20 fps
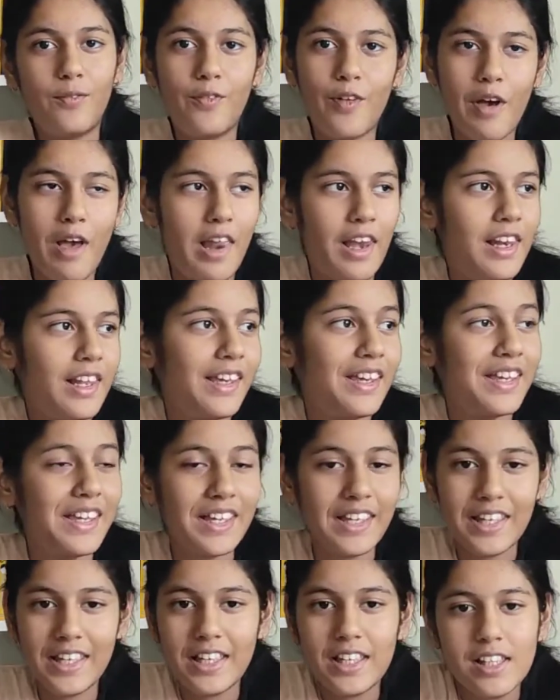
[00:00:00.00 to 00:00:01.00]
well,
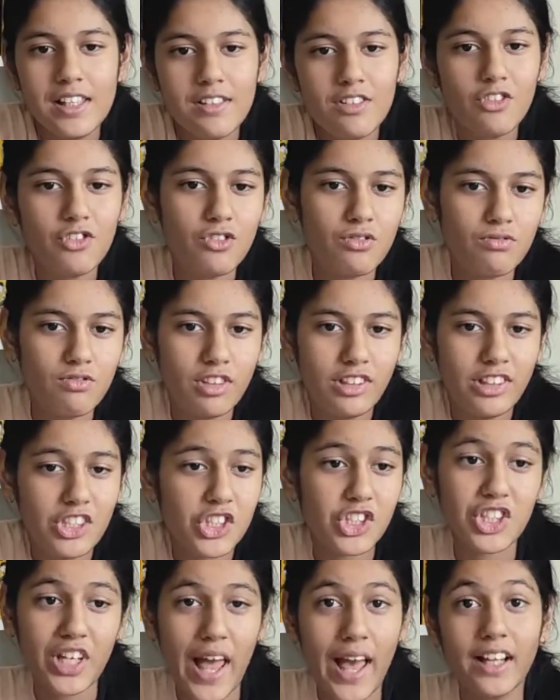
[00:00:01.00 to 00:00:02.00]
he
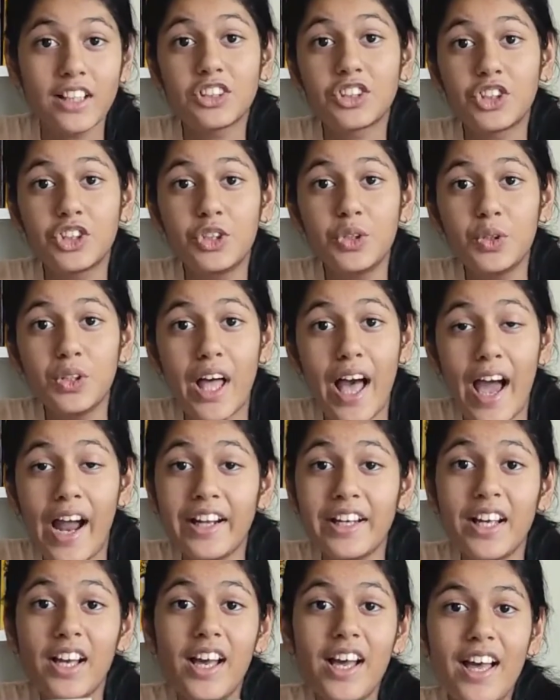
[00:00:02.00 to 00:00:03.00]
just likes to do that.